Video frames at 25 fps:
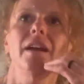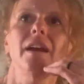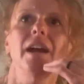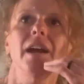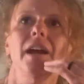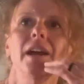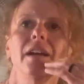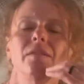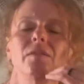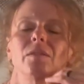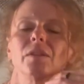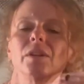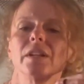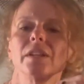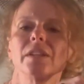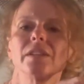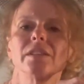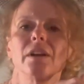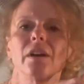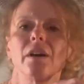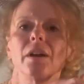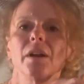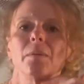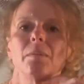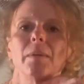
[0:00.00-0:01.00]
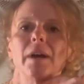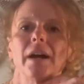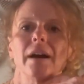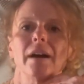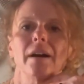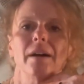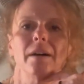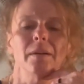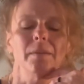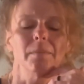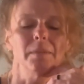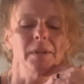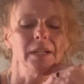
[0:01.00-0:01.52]
hadn't really thought
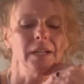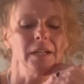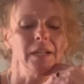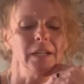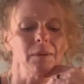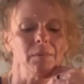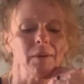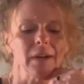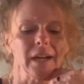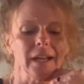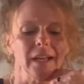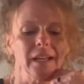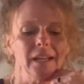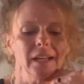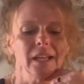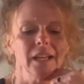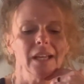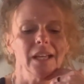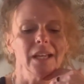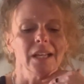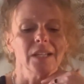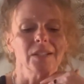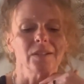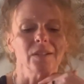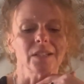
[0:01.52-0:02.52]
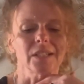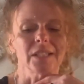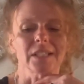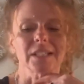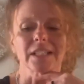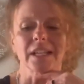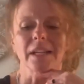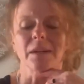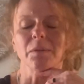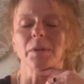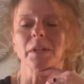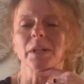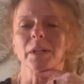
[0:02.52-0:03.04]
about. But anyway, so just
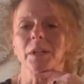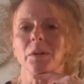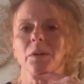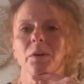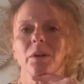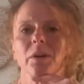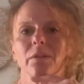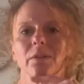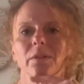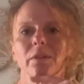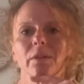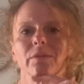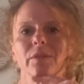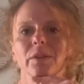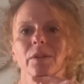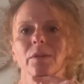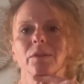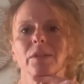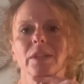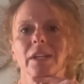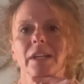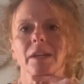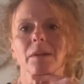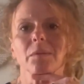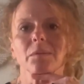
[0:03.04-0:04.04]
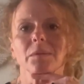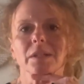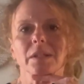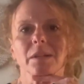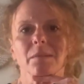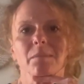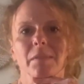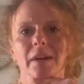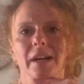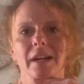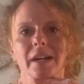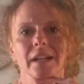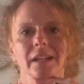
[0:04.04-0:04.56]
gonna want to go over a few tips that
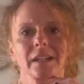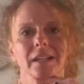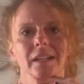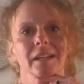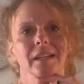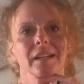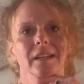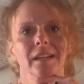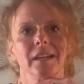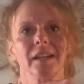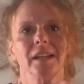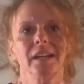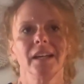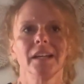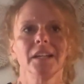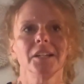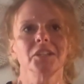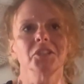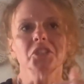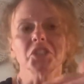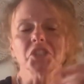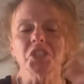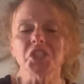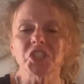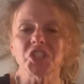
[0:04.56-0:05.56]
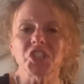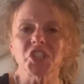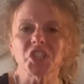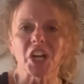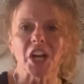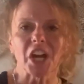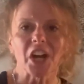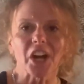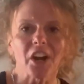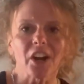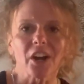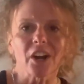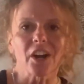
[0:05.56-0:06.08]
might
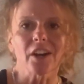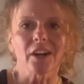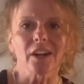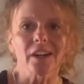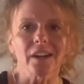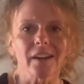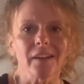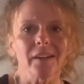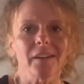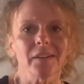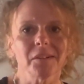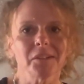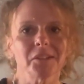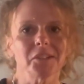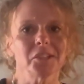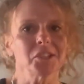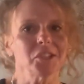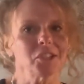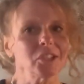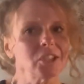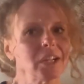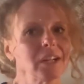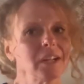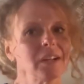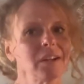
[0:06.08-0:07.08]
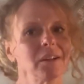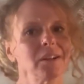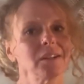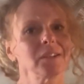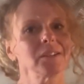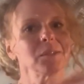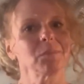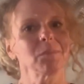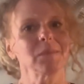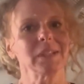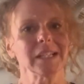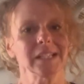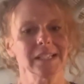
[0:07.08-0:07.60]
share, to share
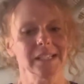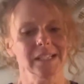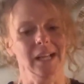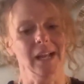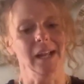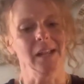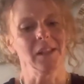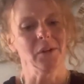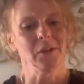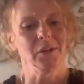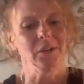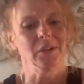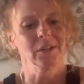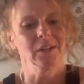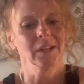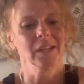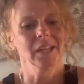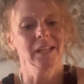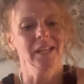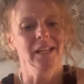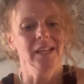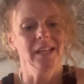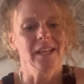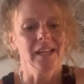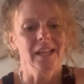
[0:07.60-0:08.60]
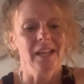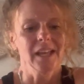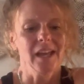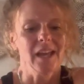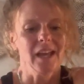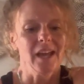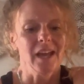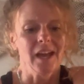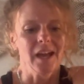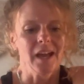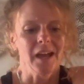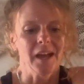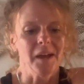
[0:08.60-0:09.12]
some things I learned.
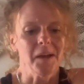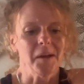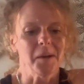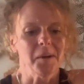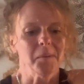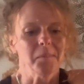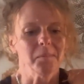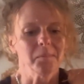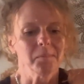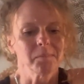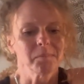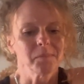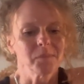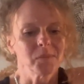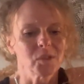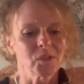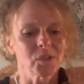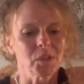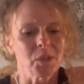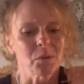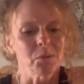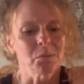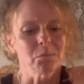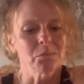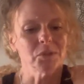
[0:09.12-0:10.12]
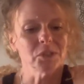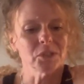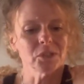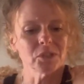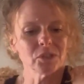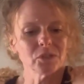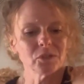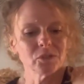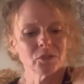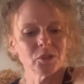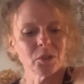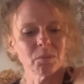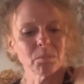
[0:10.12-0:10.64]
So
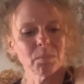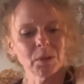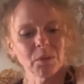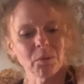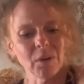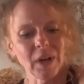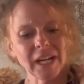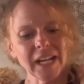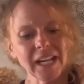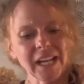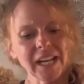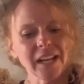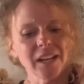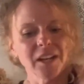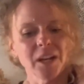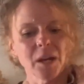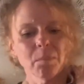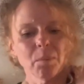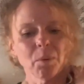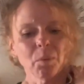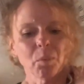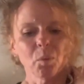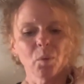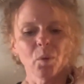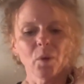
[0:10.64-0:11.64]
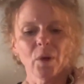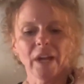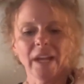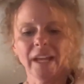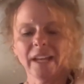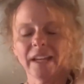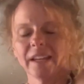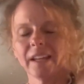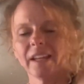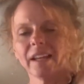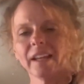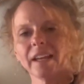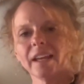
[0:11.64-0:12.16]
just jumping right in, number
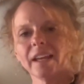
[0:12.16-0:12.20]
one,